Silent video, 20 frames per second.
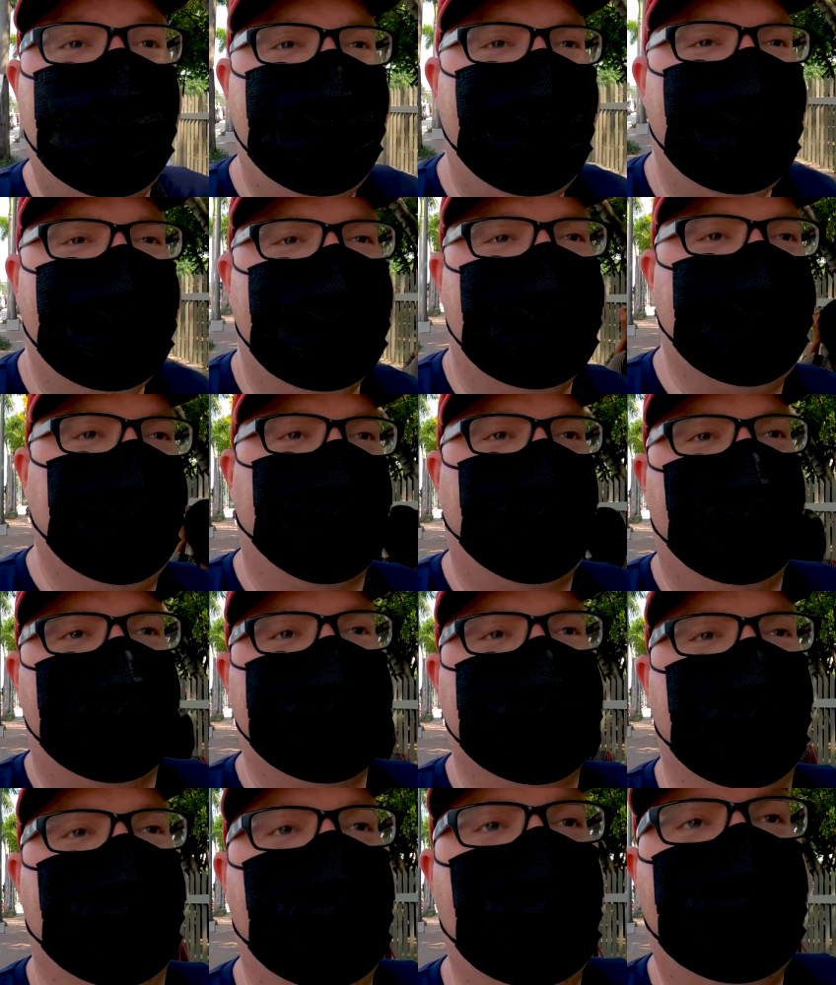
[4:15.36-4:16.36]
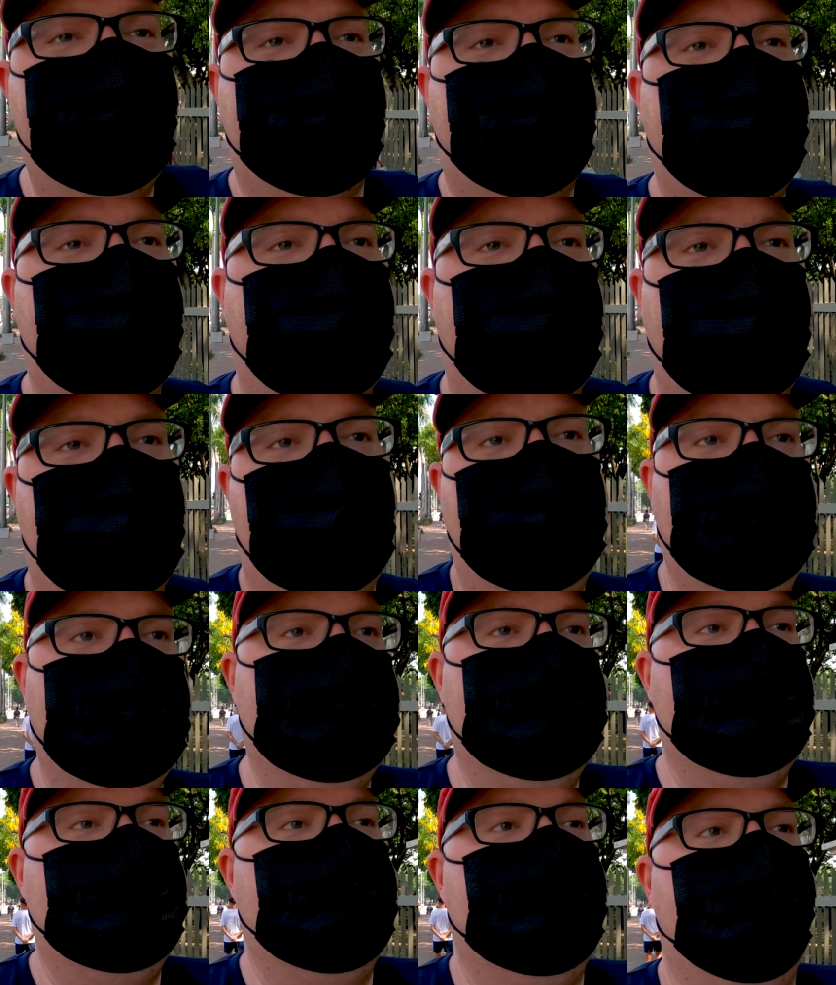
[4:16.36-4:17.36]
we made it across the road,
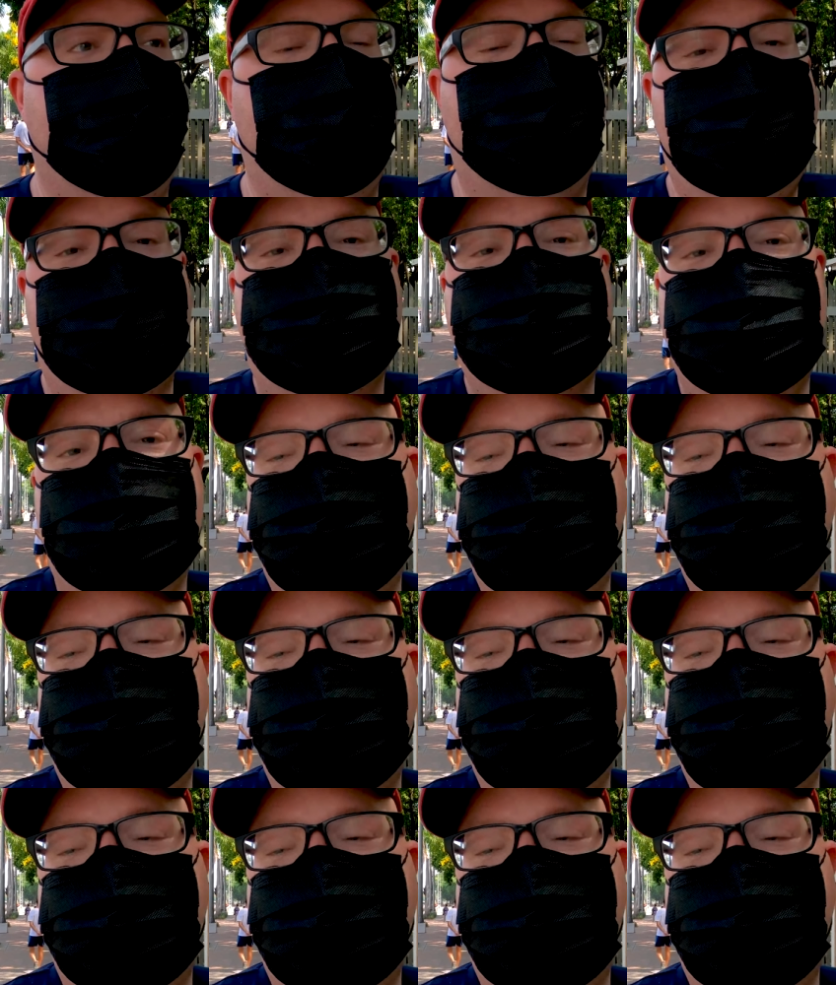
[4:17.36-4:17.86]
but it